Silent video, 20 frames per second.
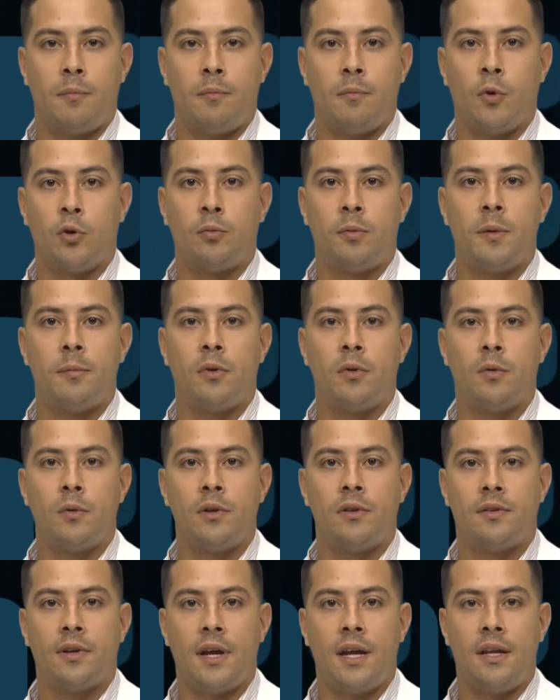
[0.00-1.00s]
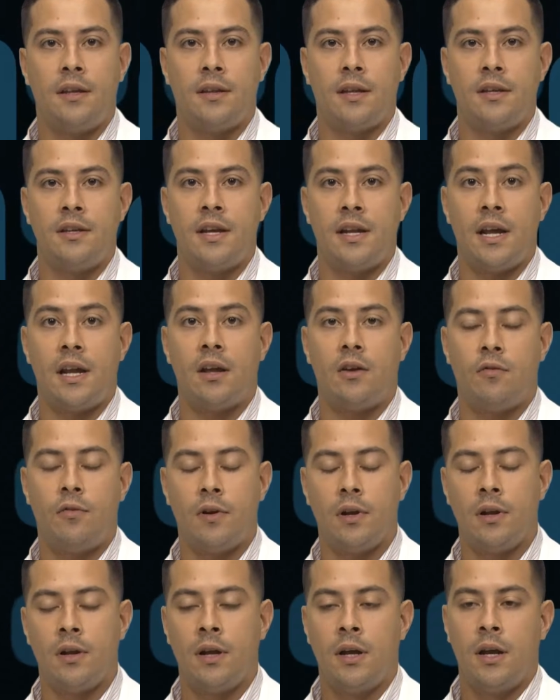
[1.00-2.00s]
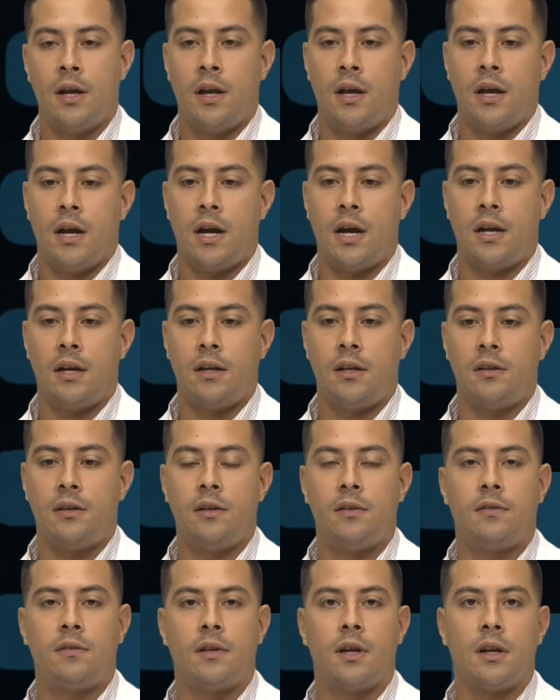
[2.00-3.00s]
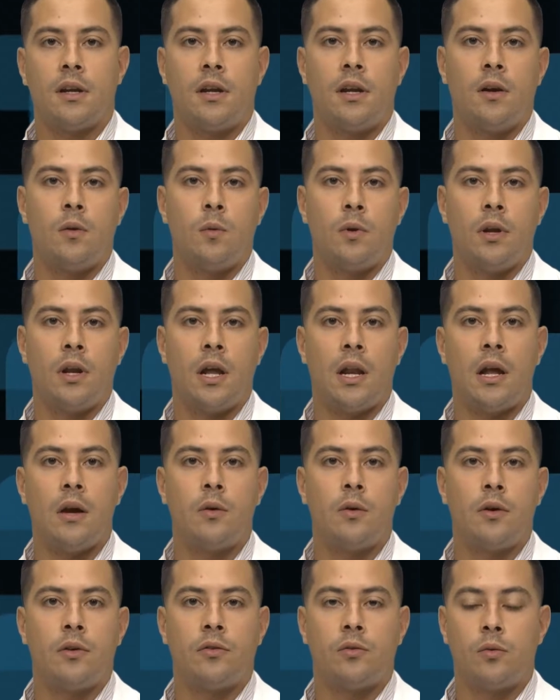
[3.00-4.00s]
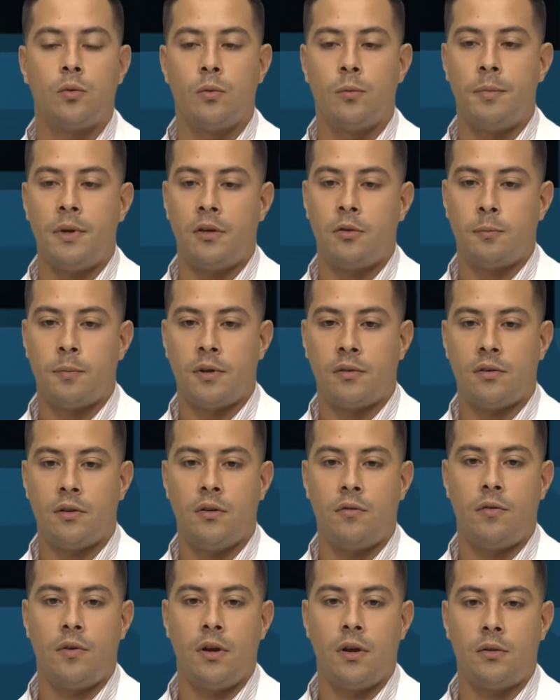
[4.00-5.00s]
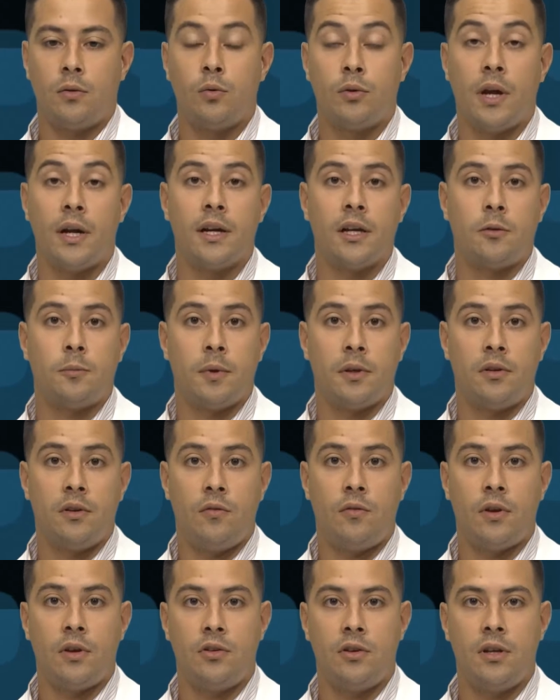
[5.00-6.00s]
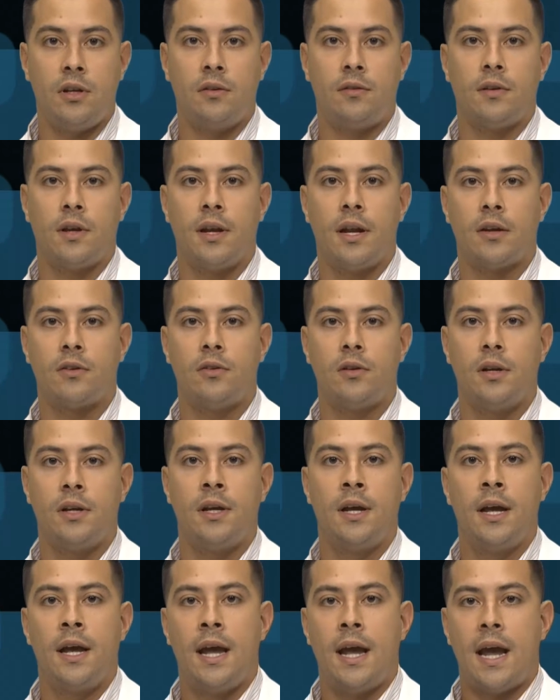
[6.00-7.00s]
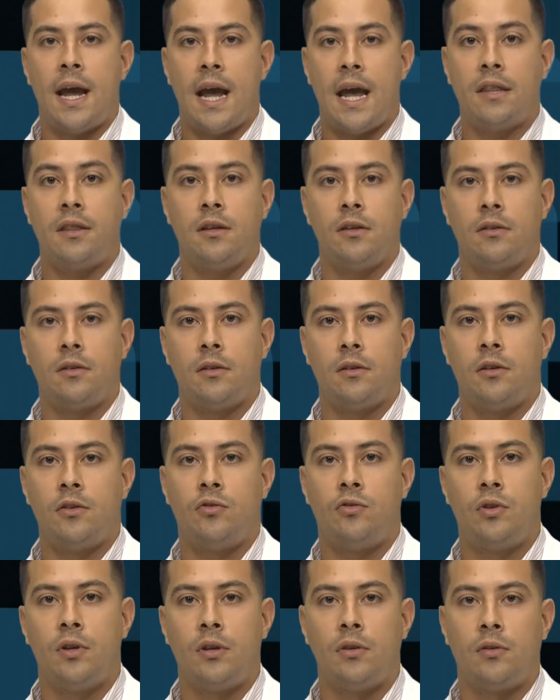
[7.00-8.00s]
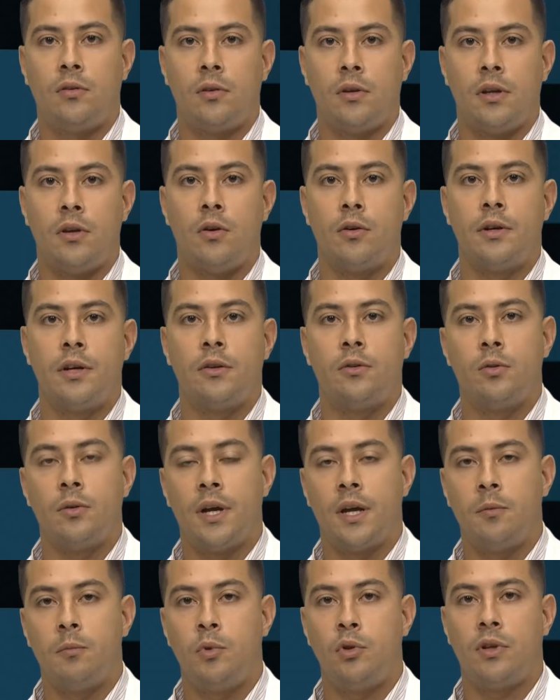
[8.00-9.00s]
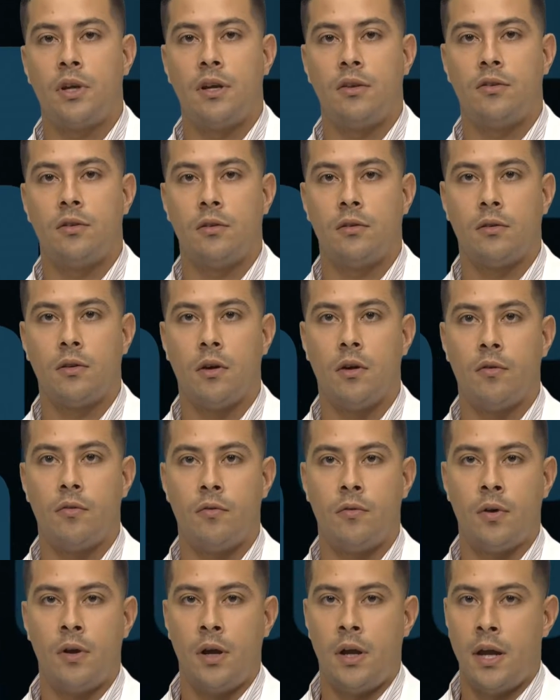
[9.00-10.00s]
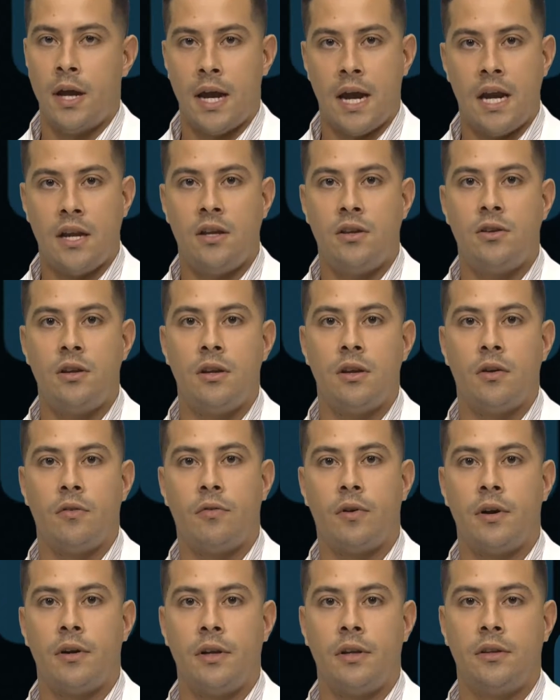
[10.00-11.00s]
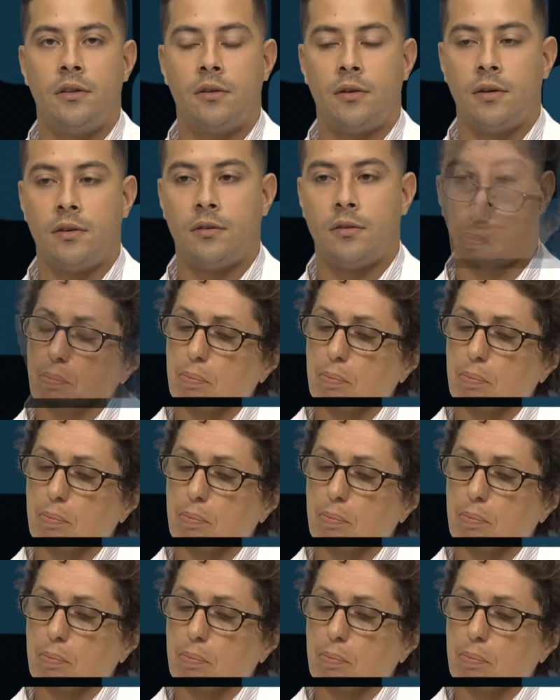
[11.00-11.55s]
most people will say, in the genetic field. And this technique will allow us to be specific, to target specific genes and actually edit these genes in order to get mutations of any gene of our interest.